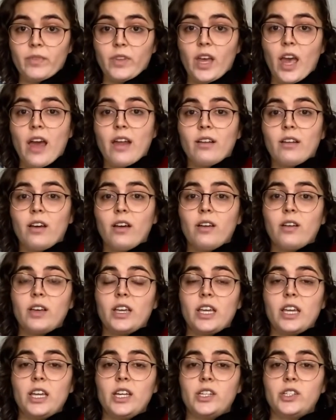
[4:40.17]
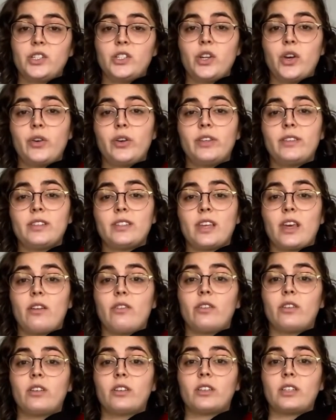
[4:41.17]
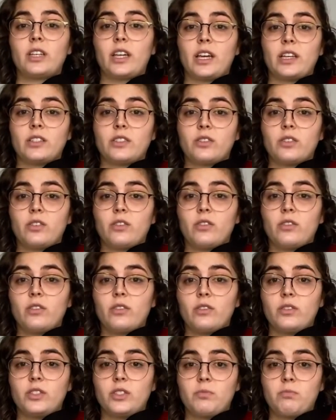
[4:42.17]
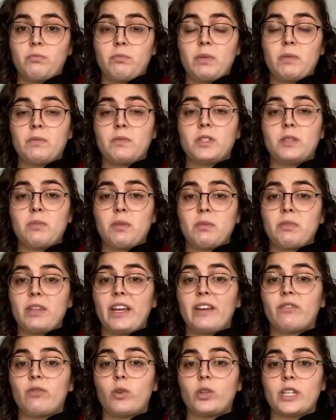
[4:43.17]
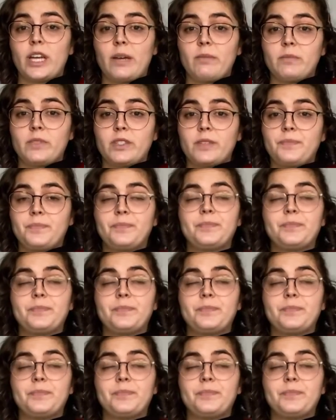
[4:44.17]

and each note in the scale gets to be played 4 times.